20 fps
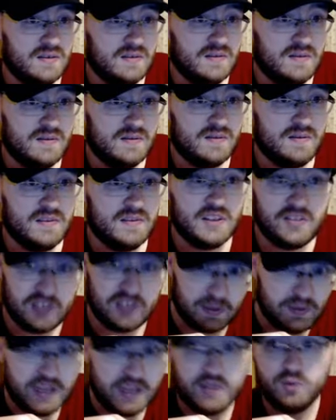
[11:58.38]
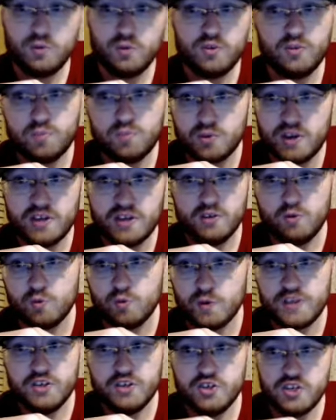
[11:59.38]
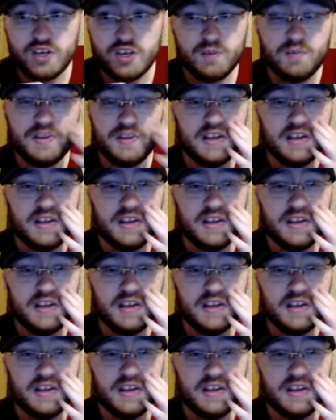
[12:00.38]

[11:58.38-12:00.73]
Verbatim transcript: that sometimes would spread green shit, but that's